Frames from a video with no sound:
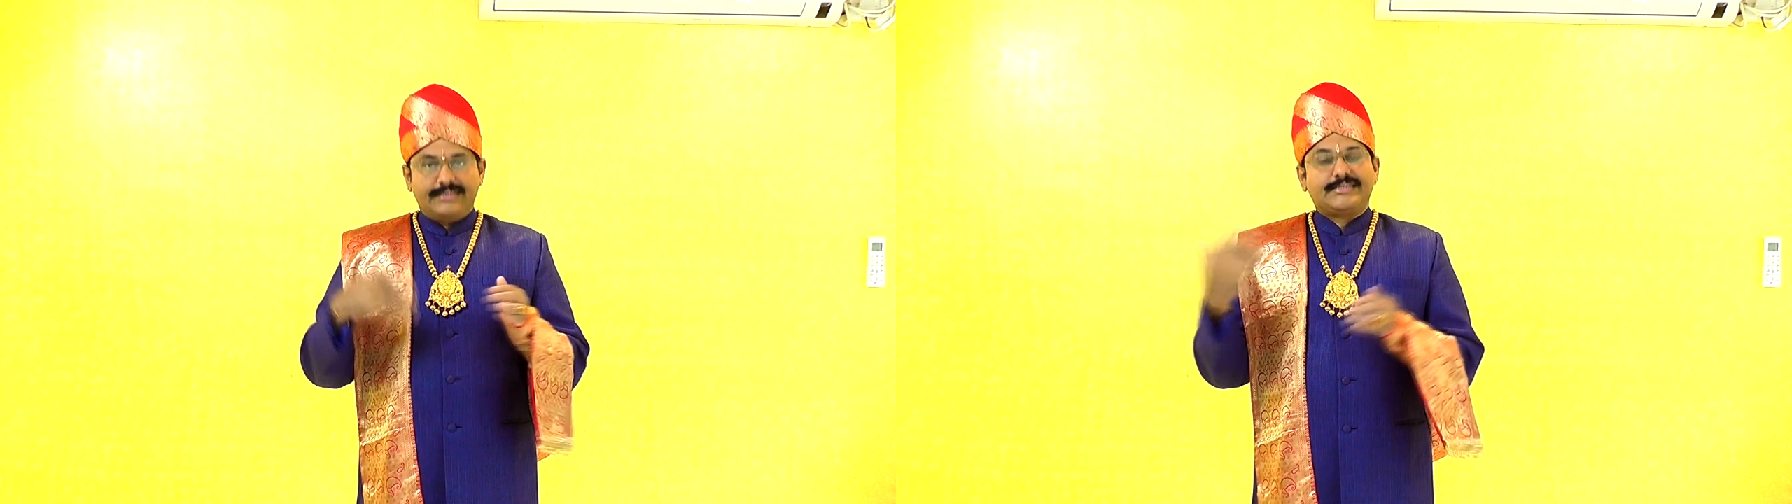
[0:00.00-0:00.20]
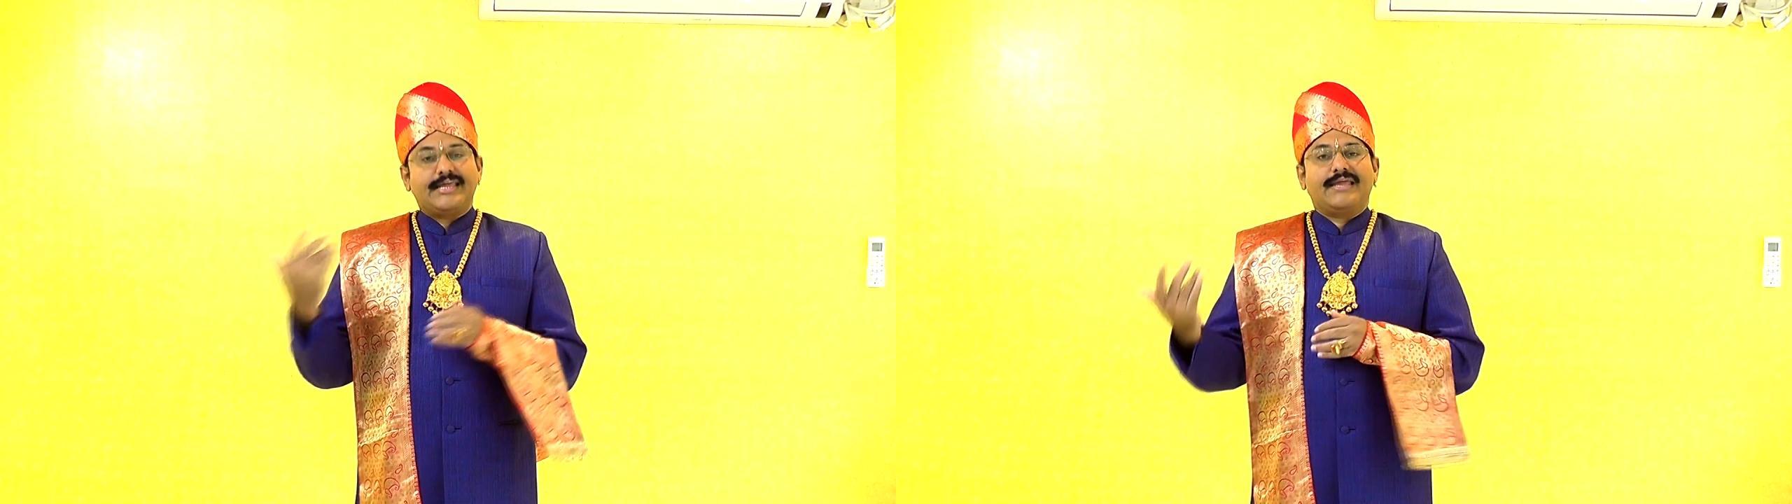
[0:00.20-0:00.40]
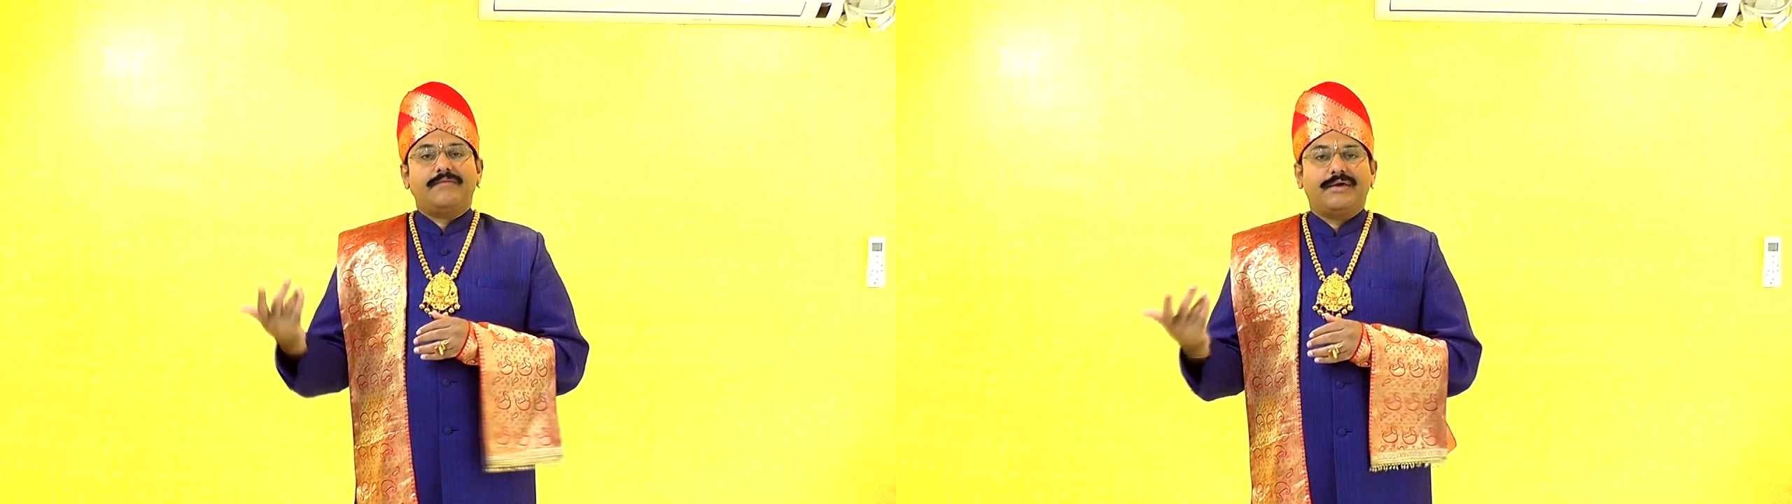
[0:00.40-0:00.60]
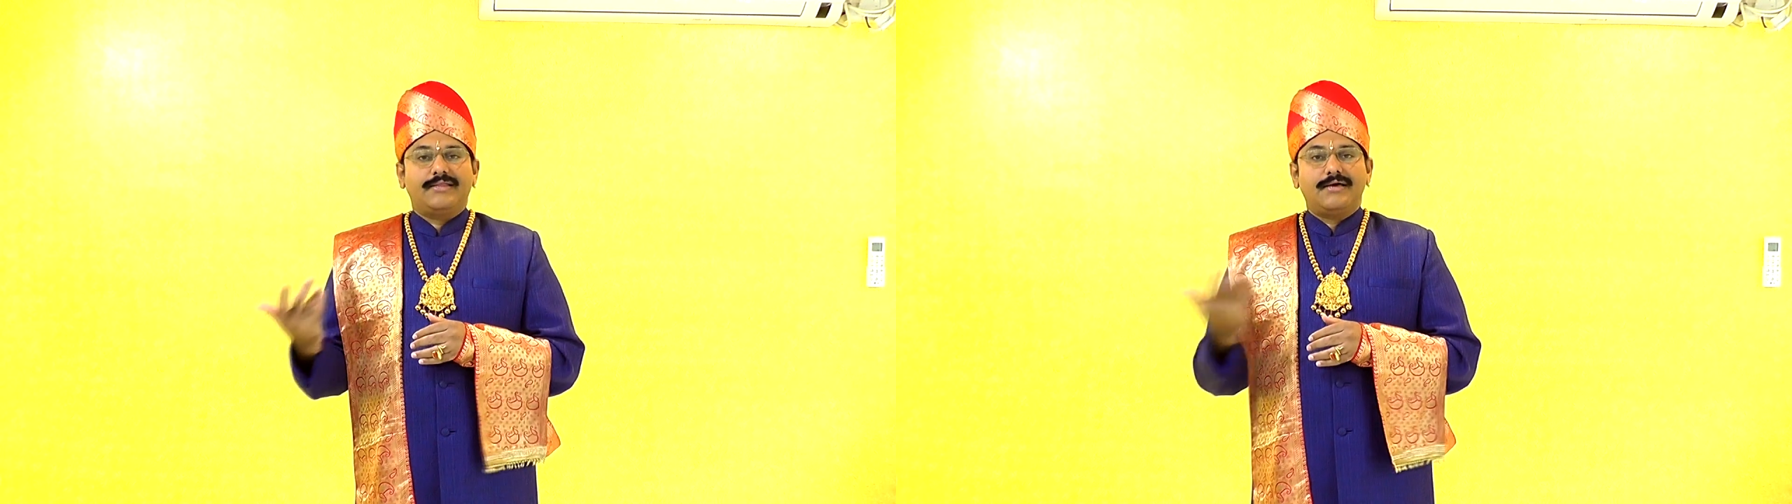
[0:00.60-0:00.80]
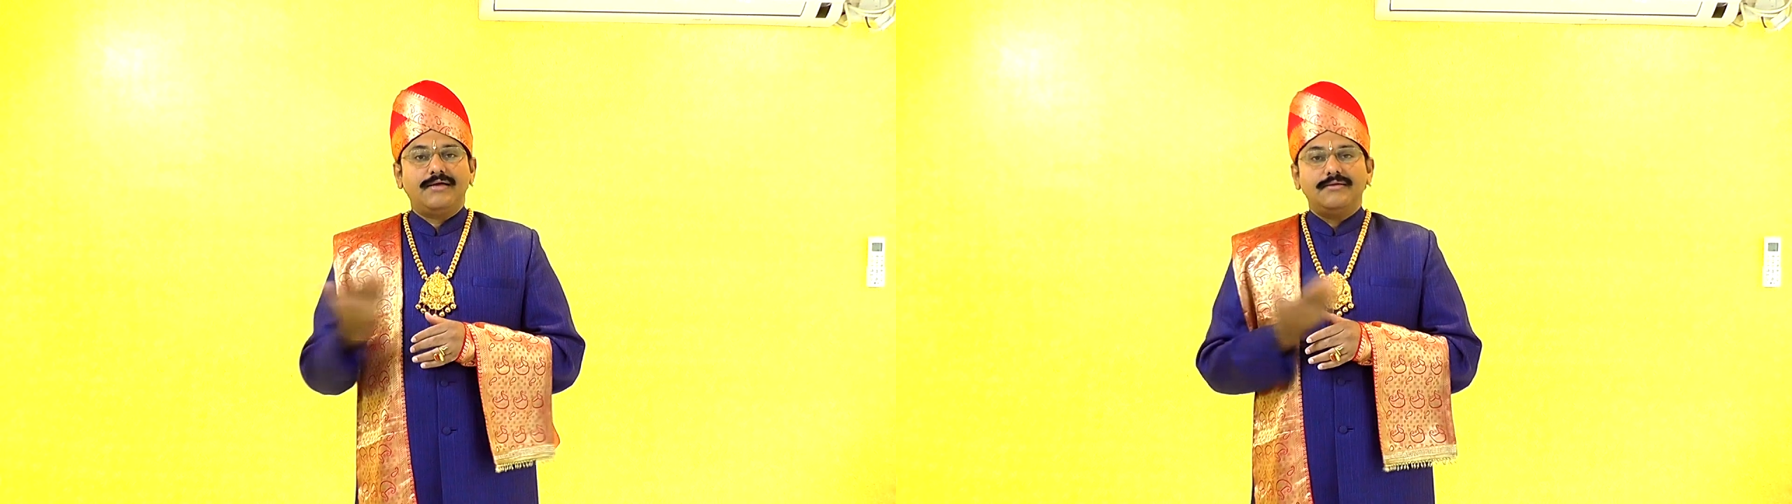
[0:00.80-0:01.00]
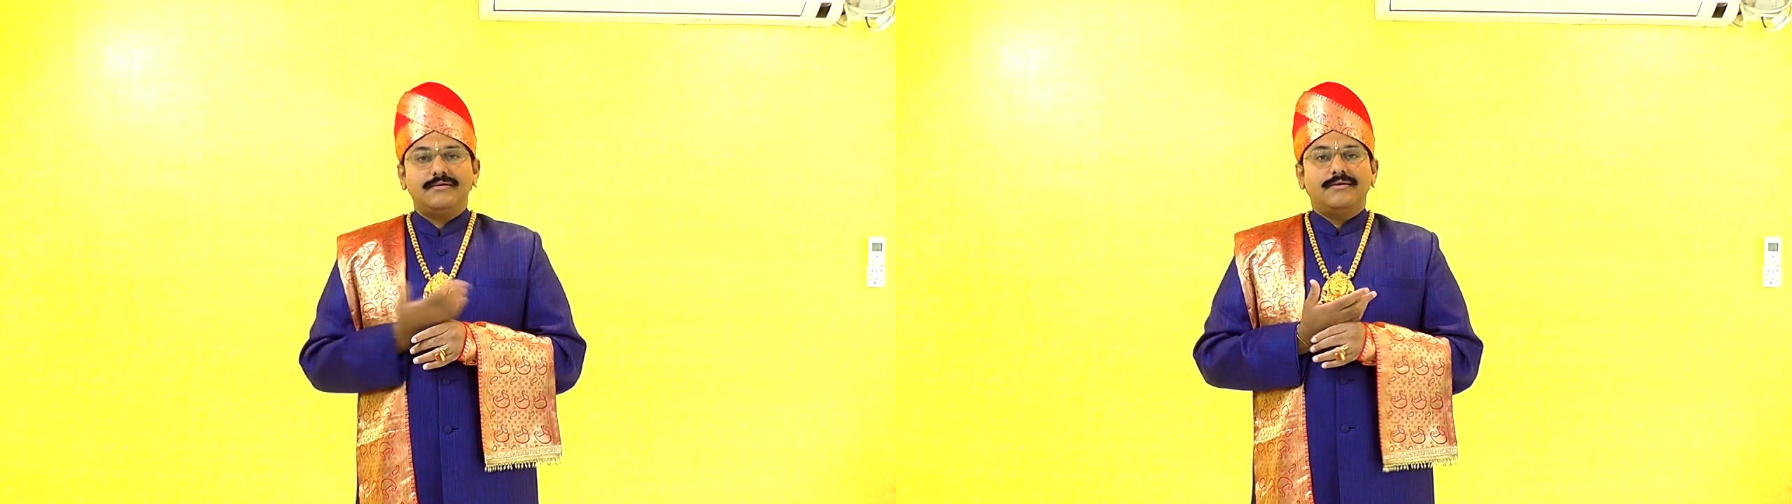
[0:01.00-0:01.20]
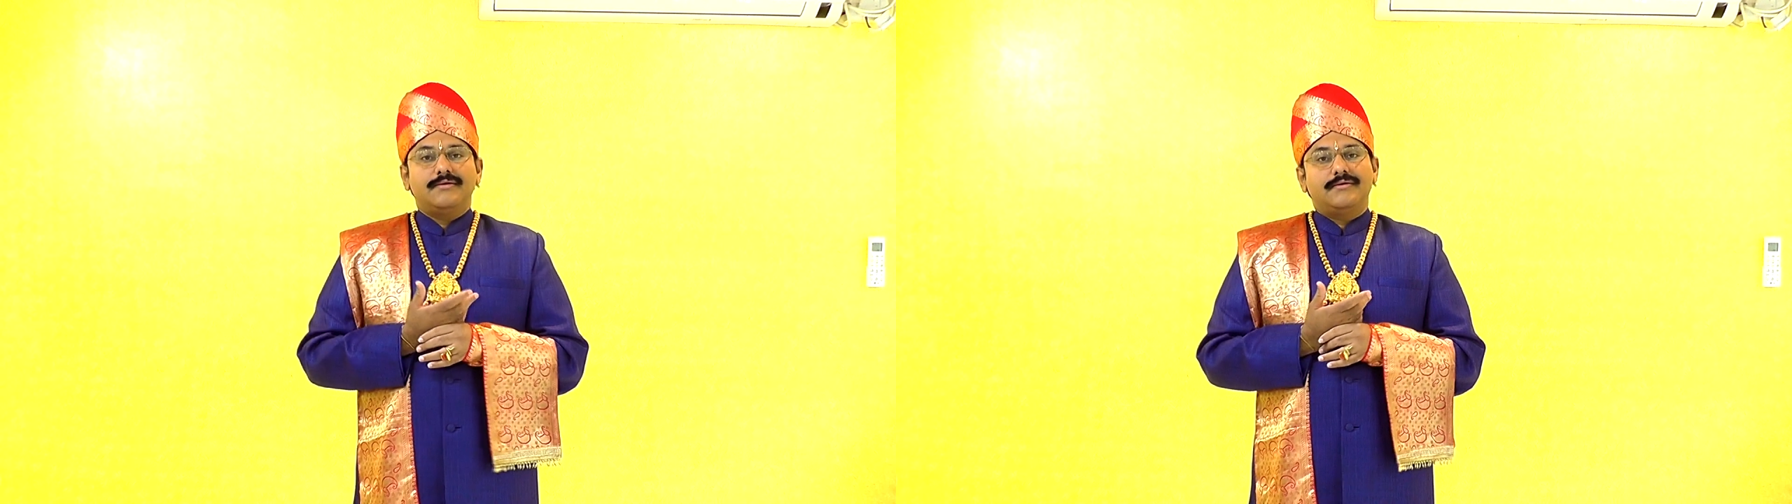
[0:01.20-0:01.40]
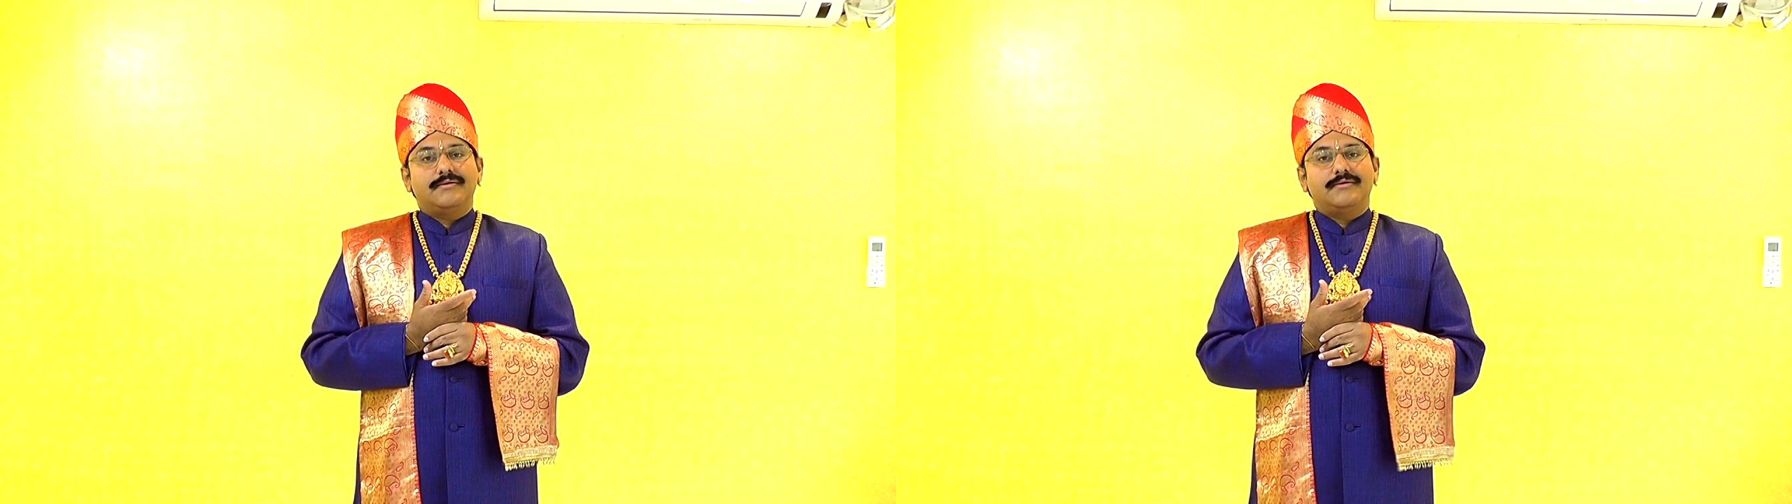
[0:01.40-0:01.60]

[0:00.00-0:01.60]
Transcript: is taken by the